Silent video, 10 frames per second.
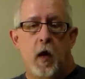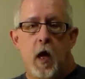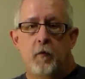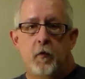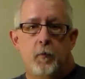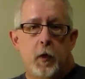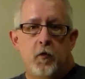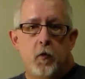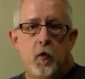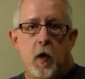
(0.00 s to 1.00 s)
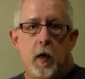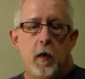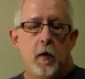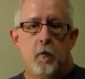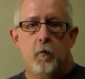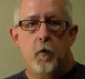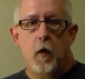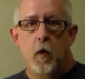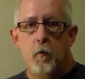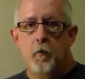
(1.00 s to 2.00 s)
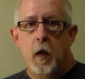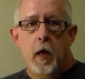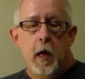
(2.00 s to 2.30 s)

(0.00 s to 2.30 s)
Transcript: to have its picture taken in front of